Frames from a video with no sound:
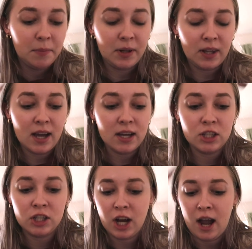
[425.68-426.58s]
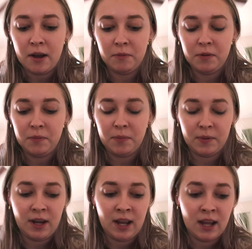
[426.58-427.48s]
Blush, I will
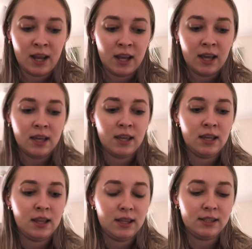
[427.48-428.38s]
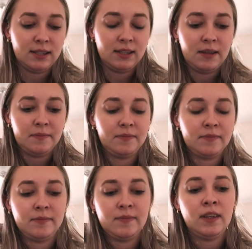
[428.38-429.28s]
bring, let's see,
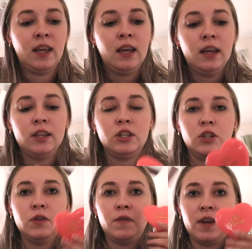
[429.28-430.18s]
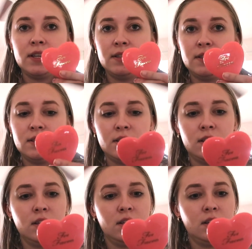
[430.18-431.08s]
the Too Faced
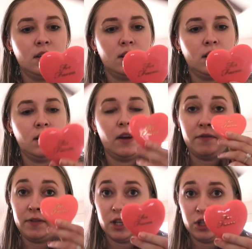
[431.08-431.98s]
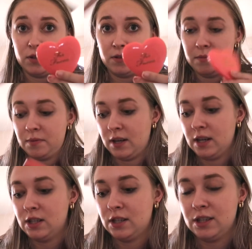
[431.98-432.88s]
Love Flush
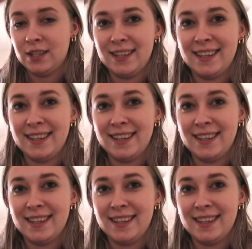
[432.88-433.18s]
brush.